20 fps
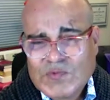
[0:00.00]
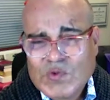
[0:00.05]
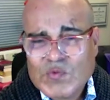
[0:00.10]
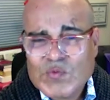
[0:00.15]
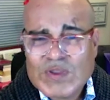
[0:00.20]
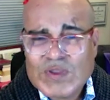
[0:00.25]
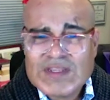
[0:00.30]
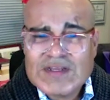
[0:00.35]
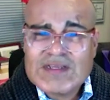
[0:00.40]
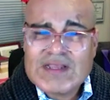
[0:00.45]

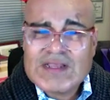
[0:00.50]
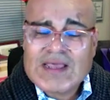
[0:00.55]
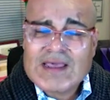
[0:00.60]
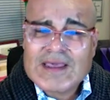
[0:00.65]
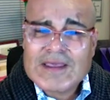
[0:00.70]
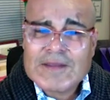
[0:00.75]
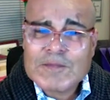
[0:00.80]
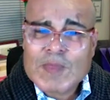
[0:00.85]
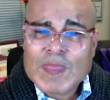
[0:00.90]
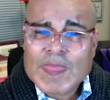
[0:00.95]
When you
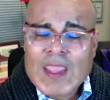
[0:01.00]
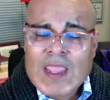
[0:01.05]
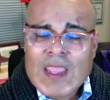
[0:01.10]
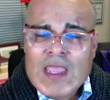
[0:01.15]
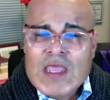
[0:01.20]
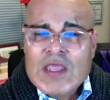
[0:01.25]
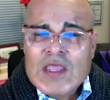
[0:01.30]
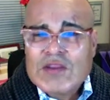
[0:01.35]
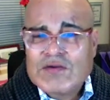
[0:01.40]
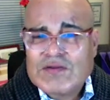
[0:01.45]
die,
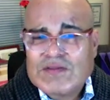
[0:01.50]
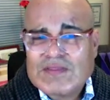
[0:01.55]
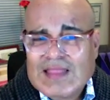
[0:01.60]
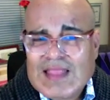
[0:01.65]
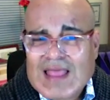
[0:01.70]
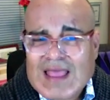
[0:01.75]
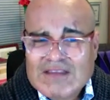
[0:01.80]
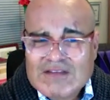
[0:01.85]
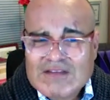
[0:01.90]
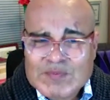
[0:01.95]
you're the
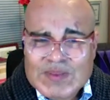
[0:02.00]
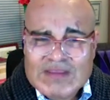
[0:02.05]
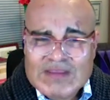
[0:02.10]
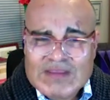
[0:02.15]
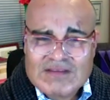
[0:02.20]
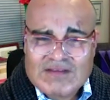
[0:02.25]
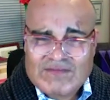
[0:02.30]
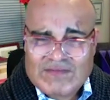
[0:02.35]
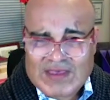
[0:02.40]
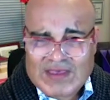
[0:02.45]
last
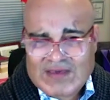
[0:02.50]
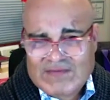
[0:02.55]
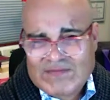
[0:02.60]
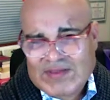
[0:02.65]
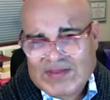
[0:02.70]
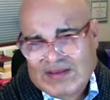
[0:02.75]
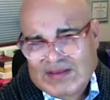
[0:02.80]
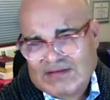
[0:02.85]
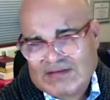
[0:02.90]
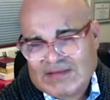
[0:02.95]
piece of
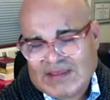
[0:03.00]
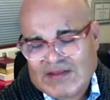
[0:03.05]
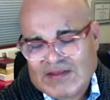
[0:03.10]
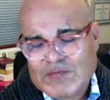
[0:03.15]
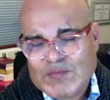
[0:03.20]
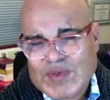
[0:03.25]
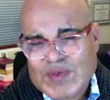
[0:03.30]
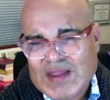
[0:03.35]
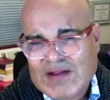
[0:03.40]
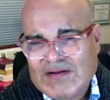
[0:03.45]
evidence that your
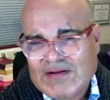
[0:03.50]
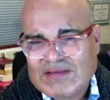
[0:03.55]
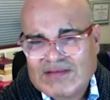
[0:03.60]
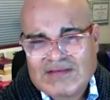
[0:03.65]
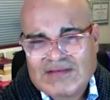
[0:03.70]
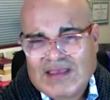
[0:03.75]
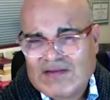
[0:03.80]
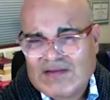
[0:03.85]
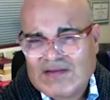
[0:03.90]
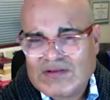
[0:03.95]

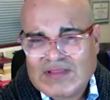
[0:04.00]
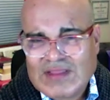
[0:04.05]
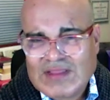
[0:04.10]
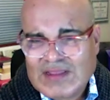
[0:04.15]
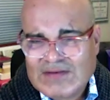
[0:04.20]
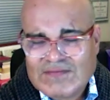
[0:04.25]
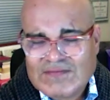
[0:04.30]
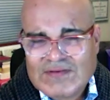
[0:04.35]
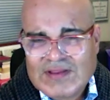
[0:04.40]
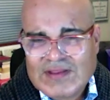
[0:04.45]
parents ever
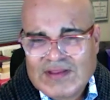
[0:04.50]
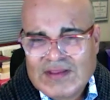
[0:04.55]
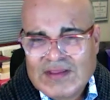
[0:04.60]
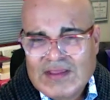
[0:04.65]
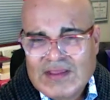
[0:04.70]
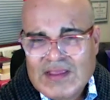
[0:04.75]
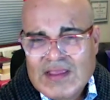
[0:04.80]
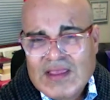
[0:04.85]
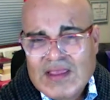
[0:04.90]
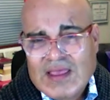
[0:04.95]
lived.
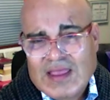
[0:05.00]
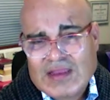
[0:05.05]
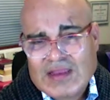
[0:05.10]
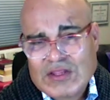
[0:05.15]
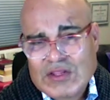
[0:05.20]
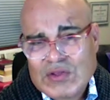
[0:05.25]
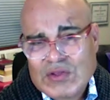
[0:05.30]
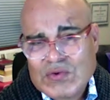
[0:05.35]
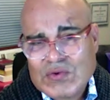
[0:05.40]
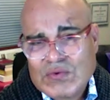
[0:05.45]

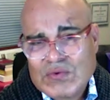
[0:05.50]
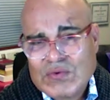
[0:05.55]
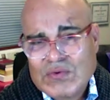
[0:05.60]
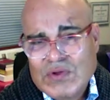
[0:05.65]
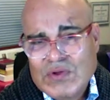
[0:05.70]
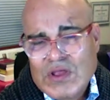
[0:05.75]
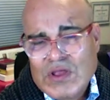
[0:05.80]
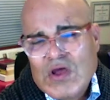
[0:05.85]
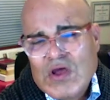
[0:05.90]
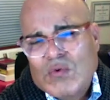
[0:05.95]
And you,
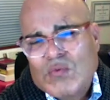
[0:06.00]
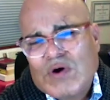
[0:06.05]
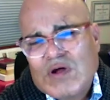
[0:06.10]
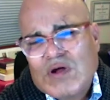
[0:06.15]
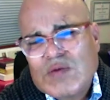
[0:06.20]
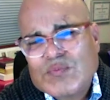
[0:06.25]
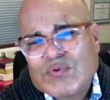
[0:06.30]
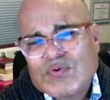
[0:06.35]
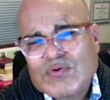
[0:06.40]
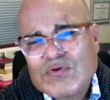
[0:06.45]

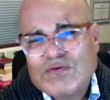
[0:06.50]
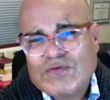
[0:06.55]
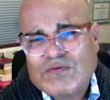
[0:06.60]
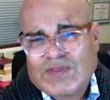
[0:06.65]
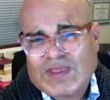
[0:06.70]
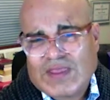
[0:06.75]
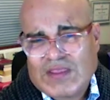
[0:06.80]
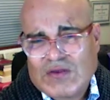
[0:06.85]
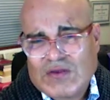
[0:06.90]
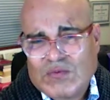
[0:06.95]
what proof
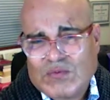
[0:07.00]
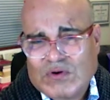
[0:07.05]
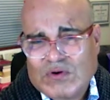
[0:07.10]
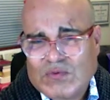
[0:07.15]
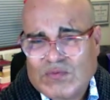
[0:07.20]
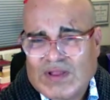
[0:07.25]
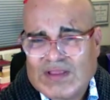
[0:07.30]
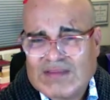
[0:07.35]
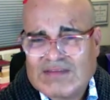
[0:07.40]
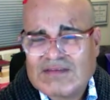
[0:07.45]
that you were
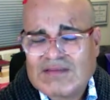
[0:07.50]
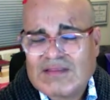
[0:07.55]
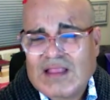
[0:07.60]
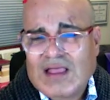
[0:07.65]
once